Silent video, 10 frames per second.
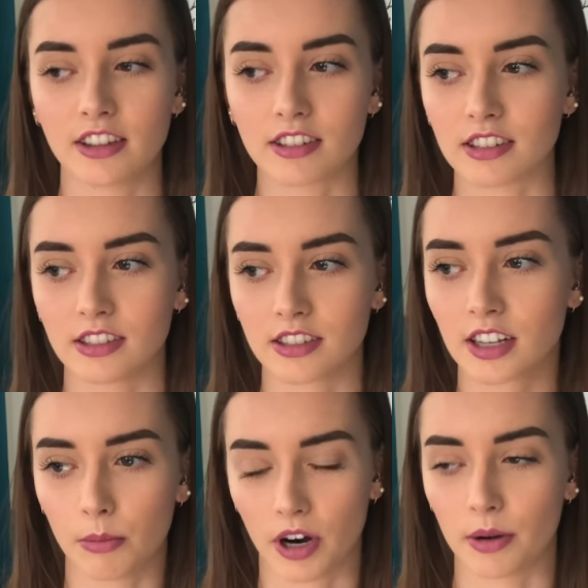This is
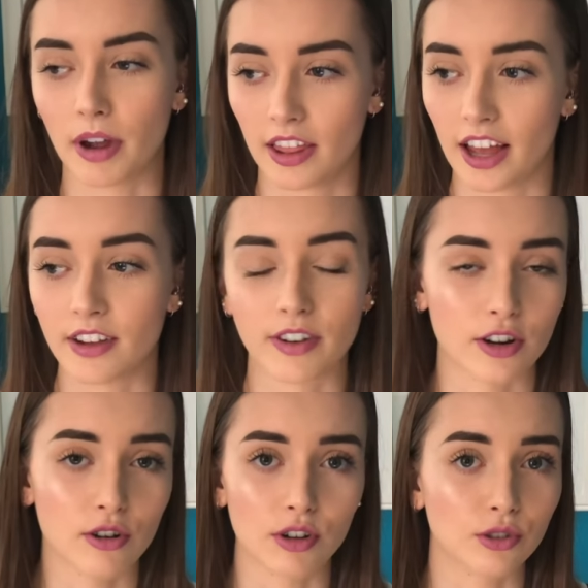a part of my life. I
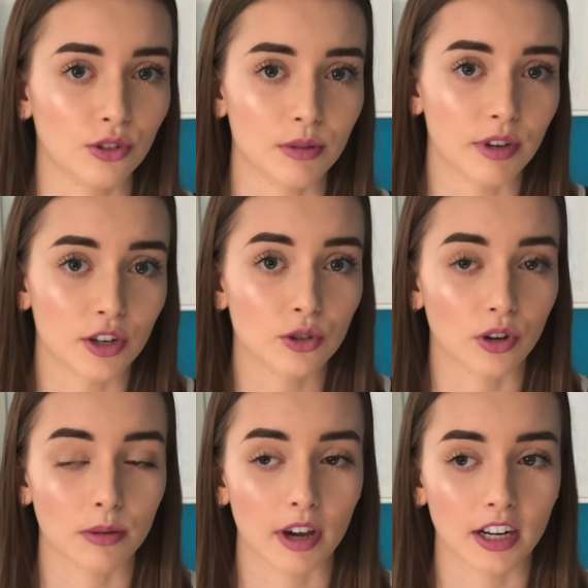know it's only been a
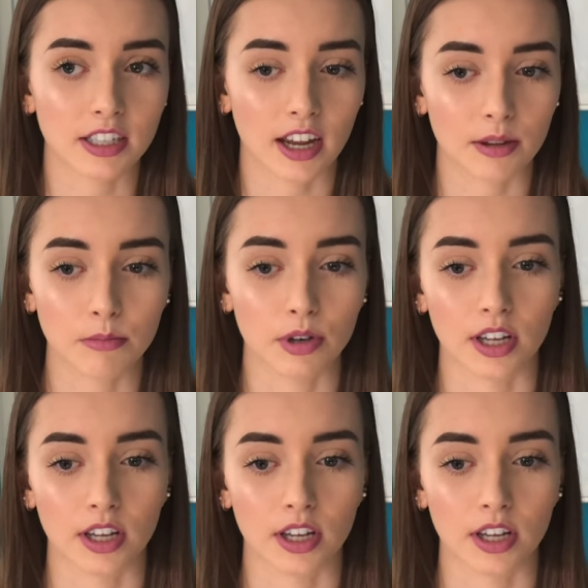short amount of time,